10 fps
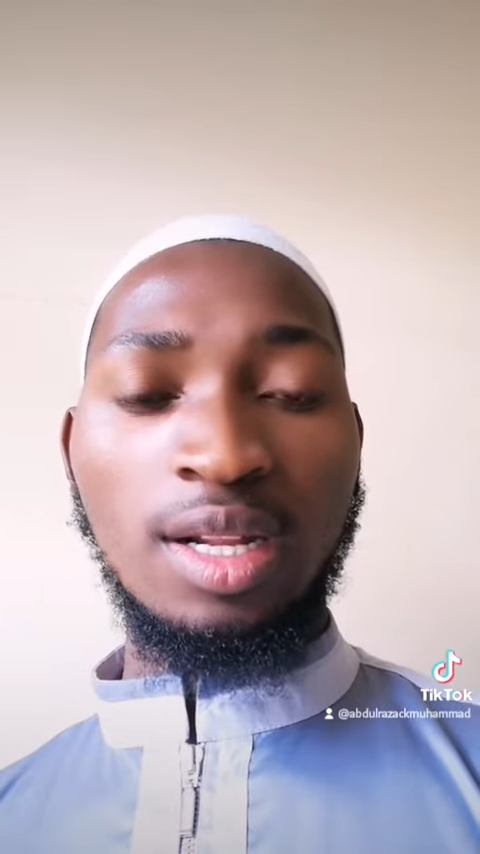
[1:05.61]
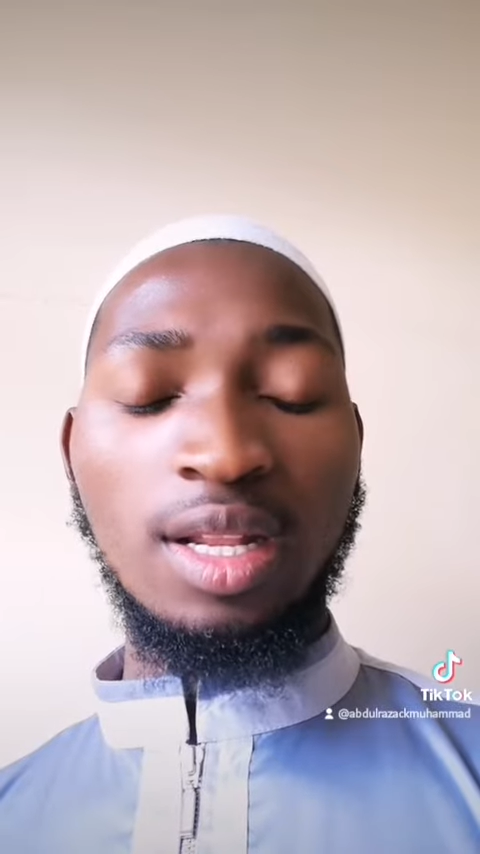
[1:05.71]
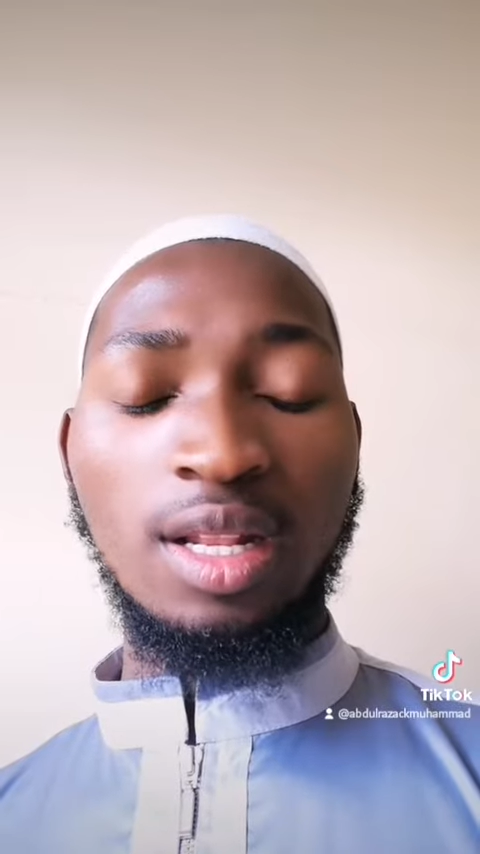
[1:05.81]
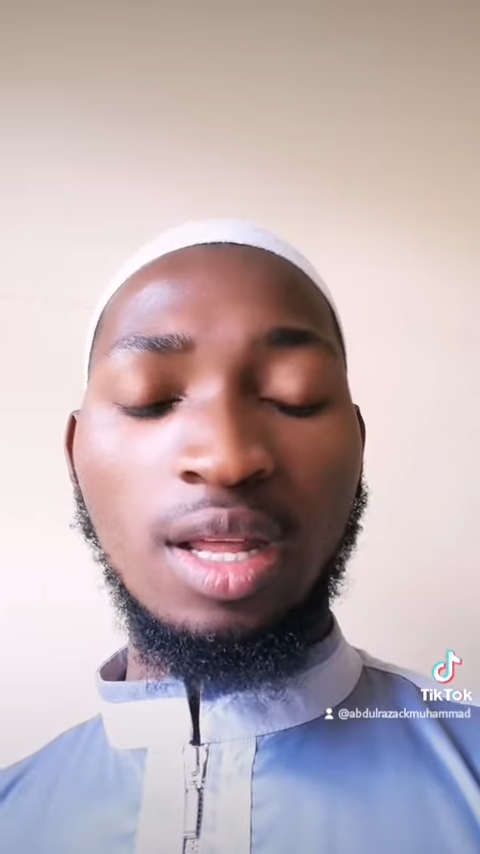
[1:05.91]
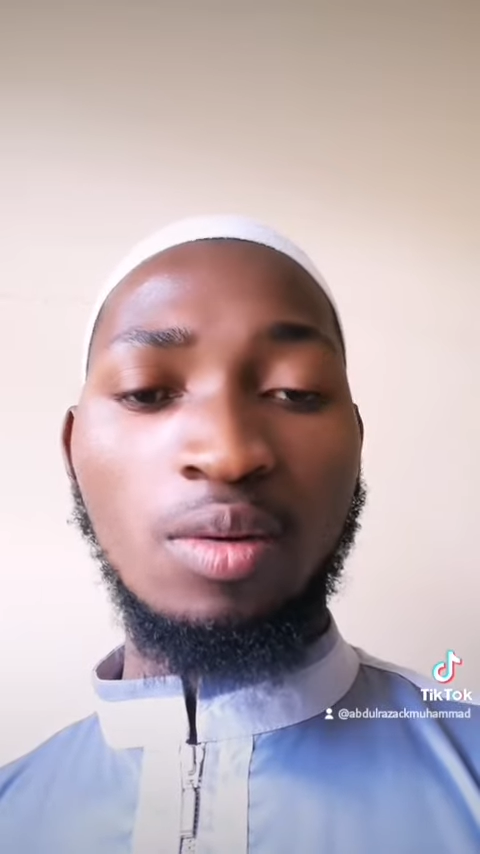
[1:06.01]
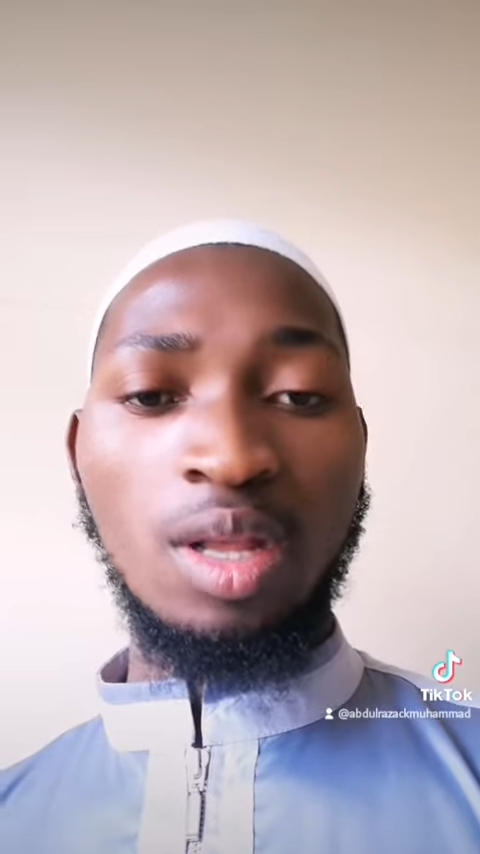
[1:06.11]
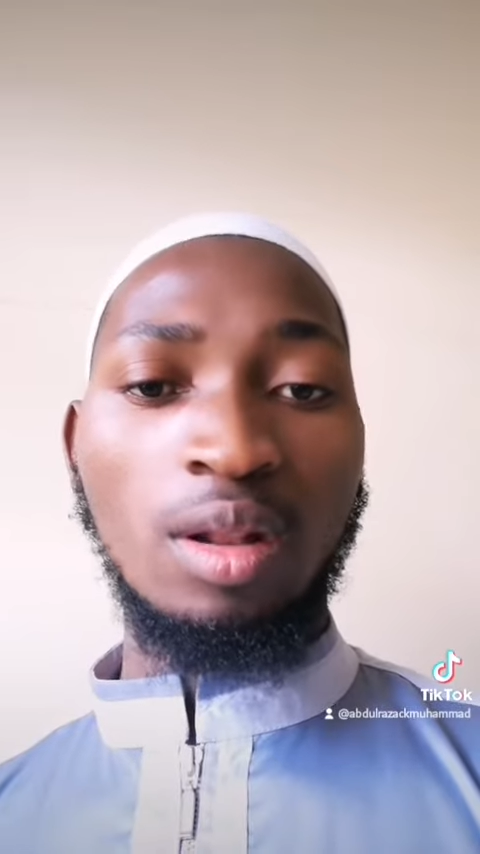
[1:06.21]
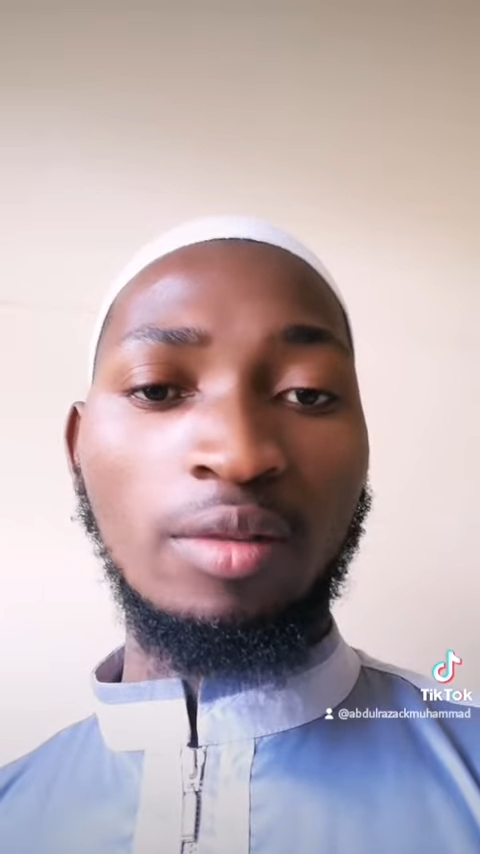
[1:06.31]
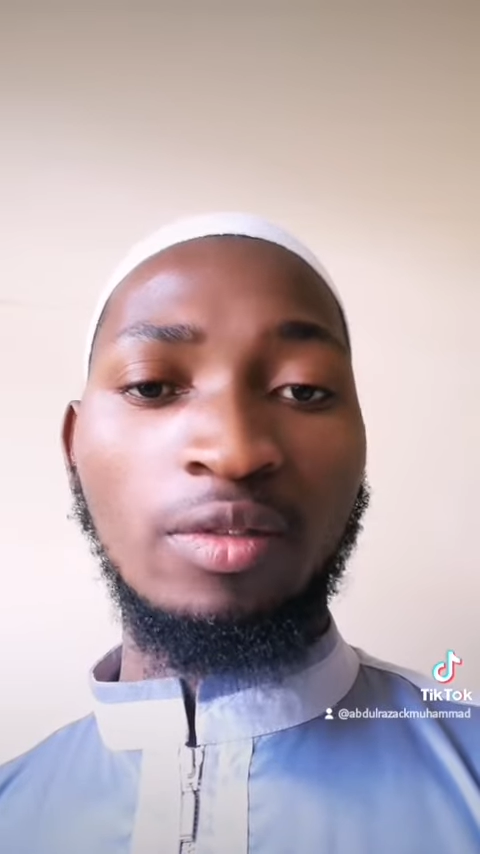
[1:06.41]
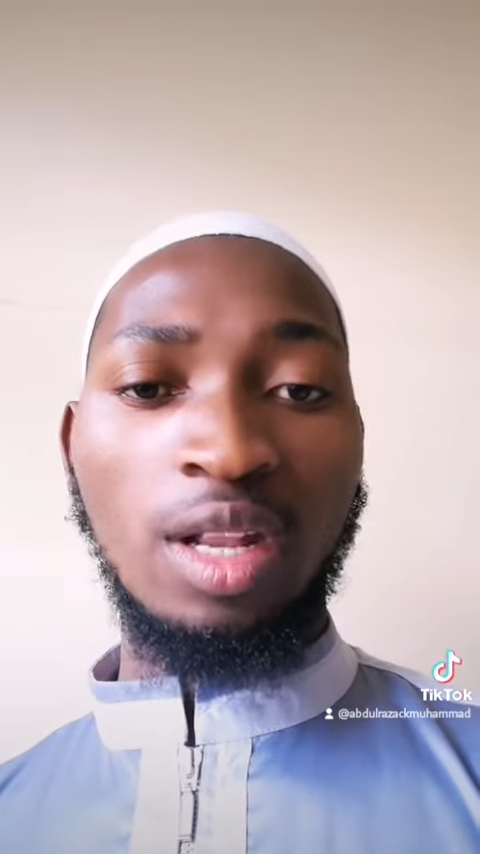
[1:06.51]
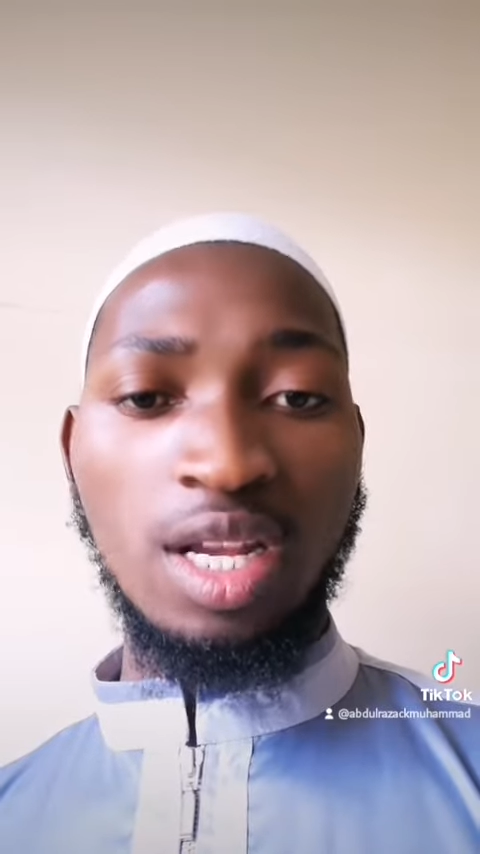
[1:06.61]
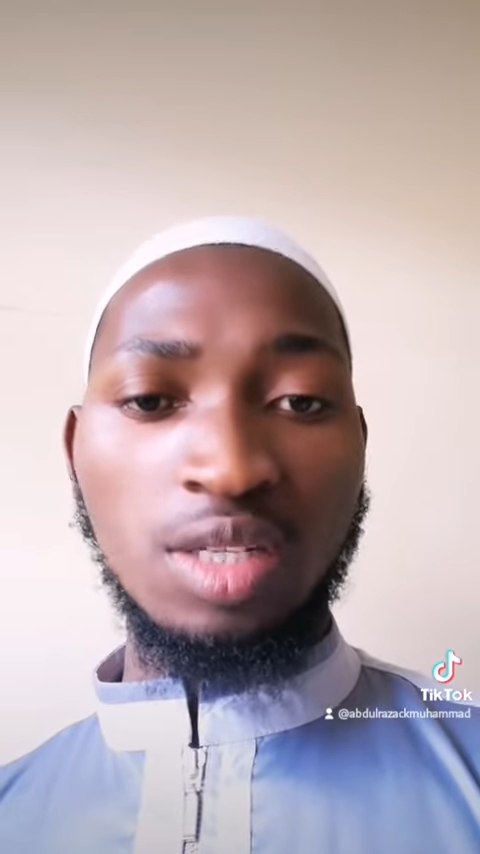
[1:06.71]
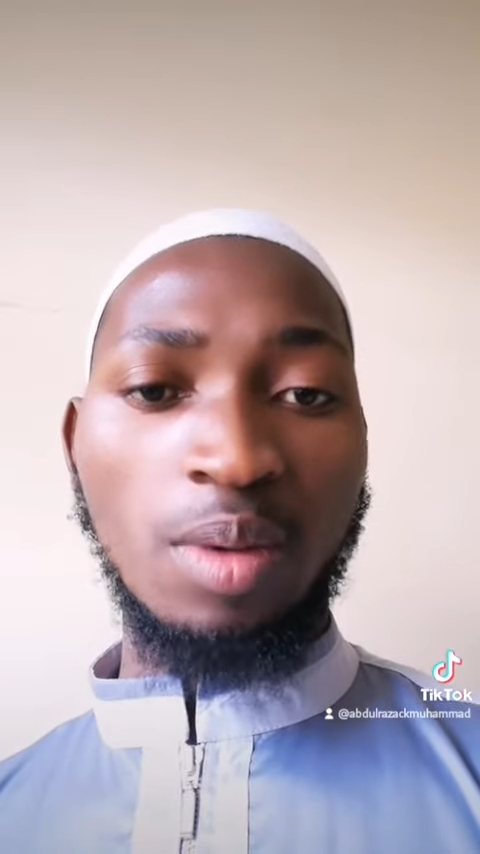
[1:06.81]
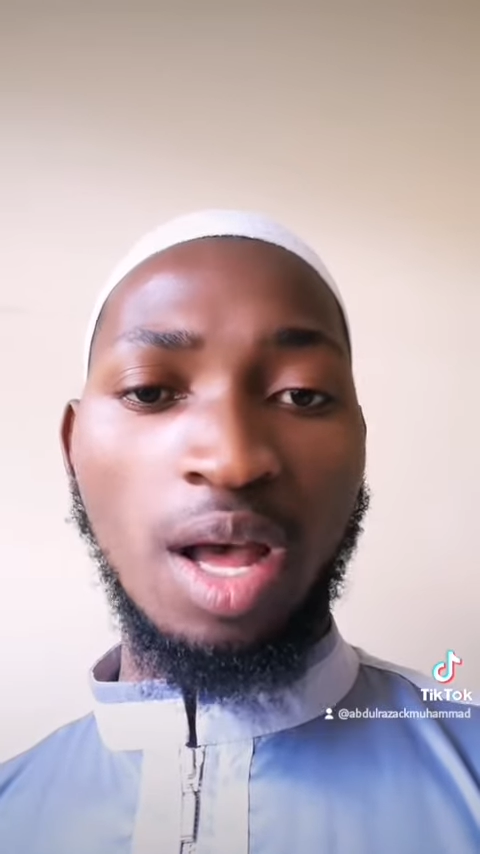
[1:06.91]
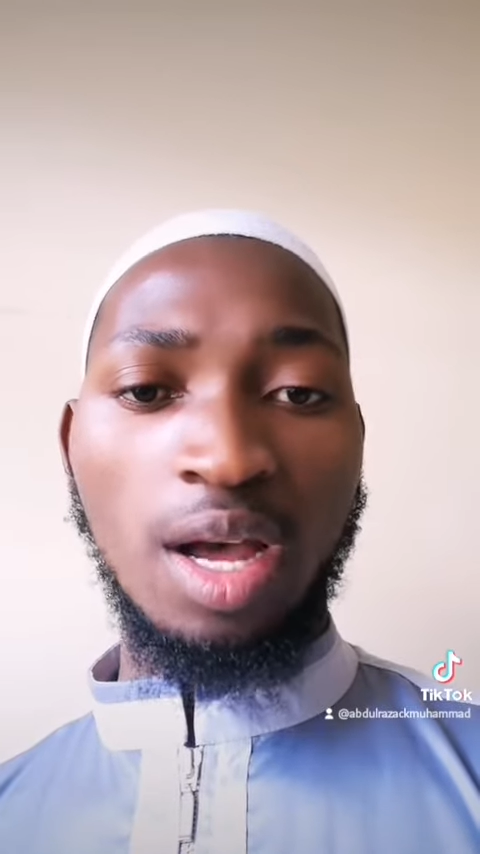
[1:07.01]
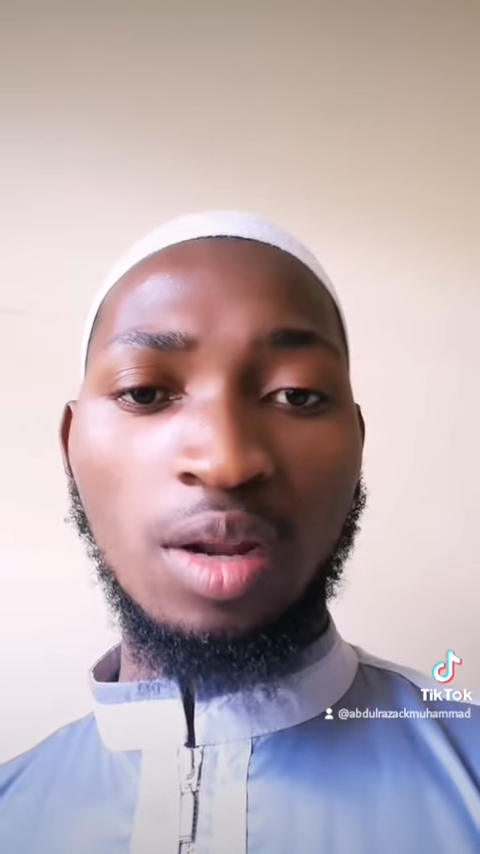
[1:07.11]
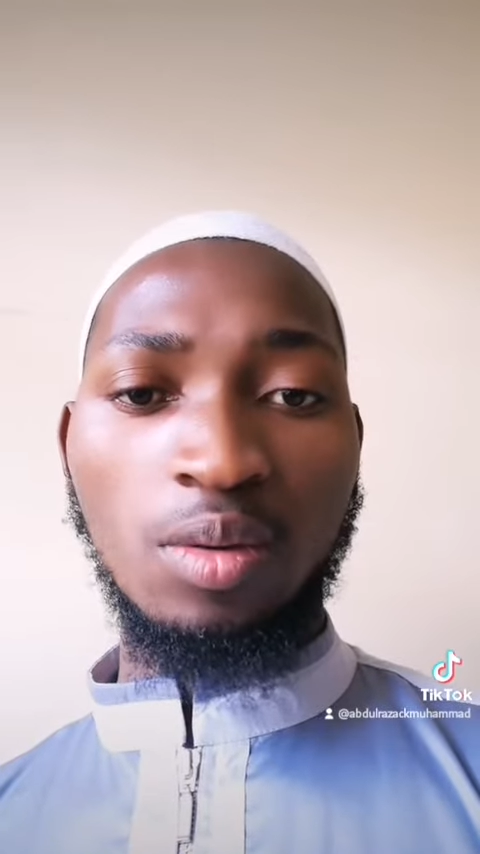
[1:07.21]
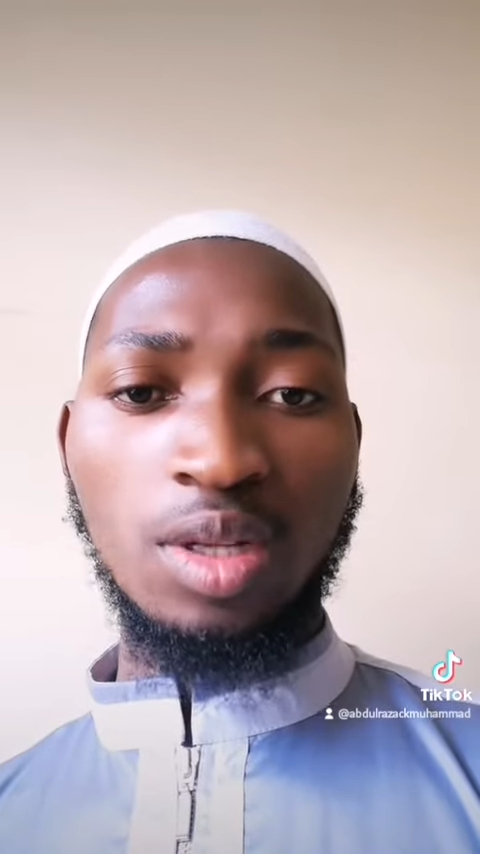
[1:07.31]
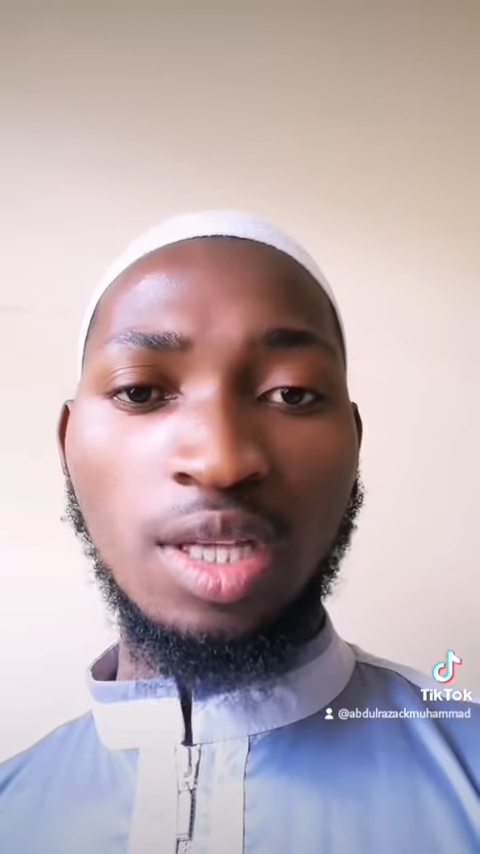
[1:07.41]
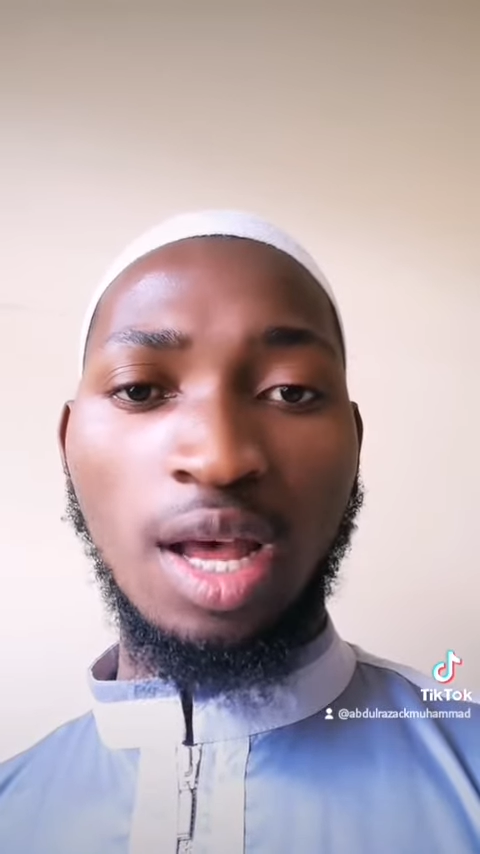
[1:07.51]
of Allah subhanahu
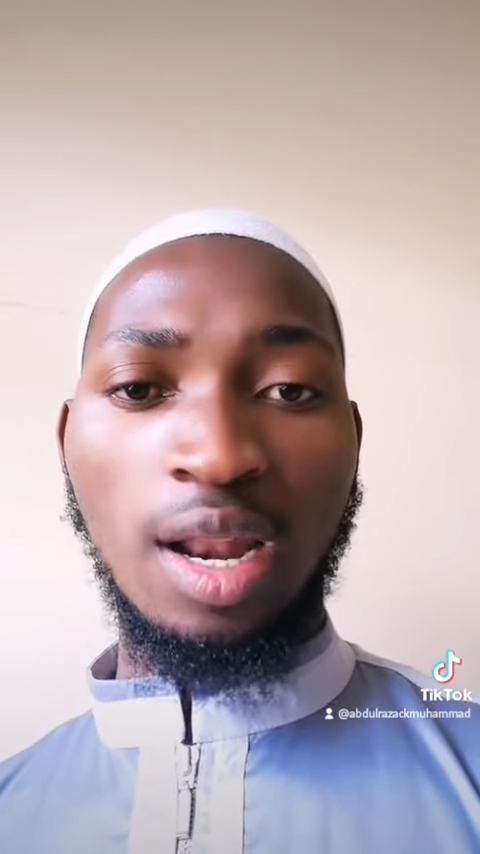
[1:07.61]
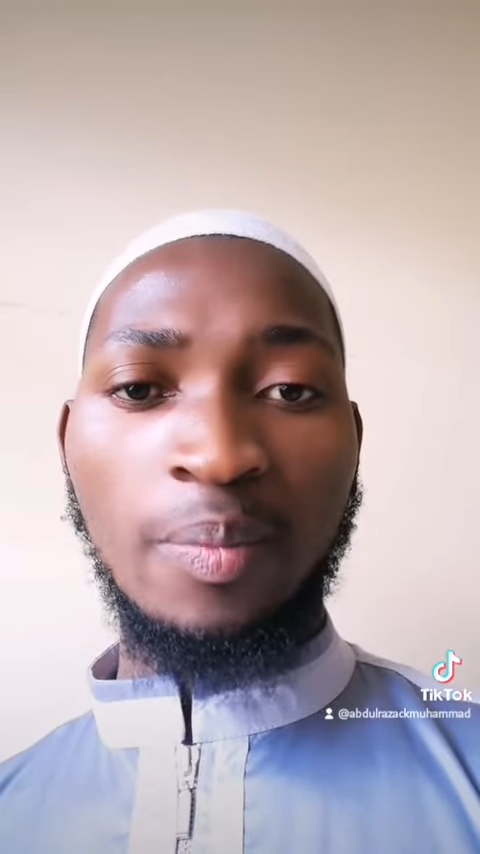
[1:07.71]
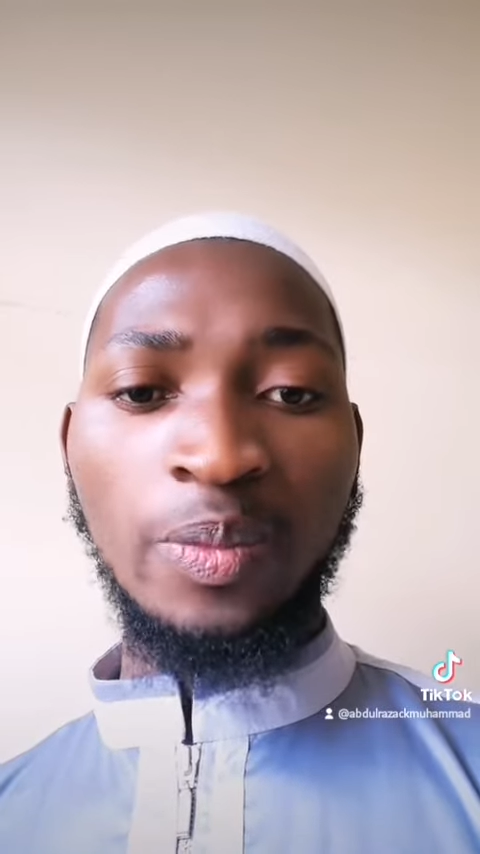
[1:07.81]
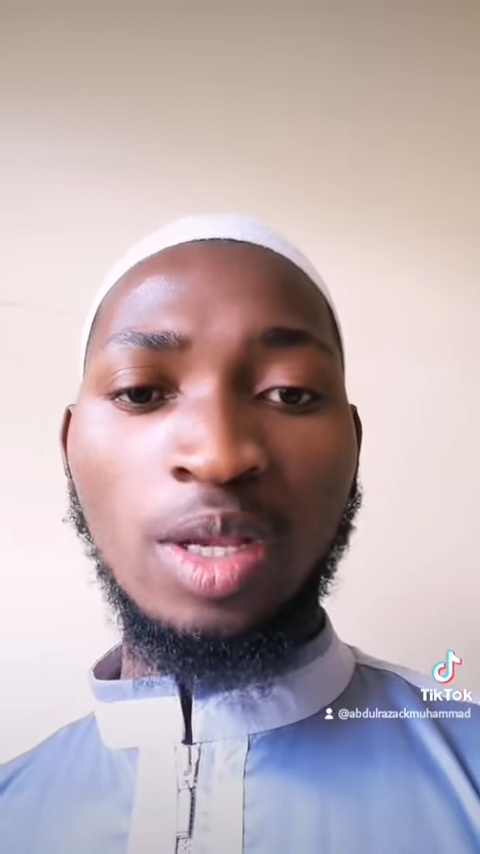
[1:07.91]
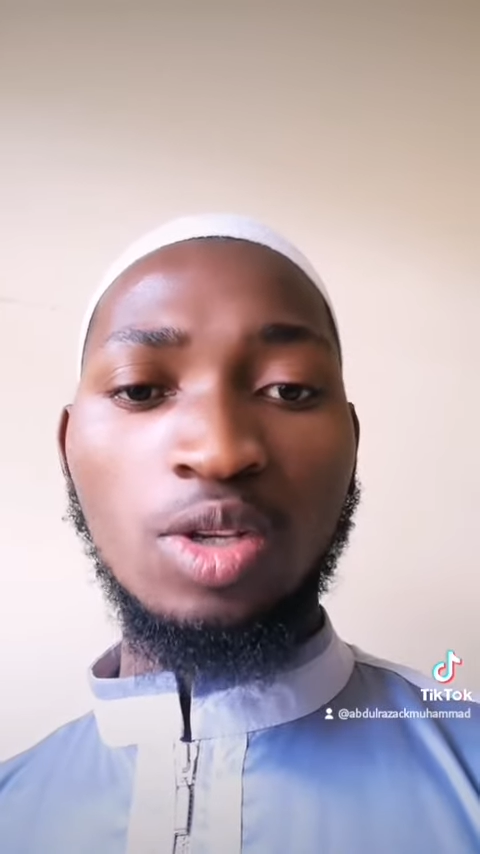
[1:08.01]
wa ta'ala.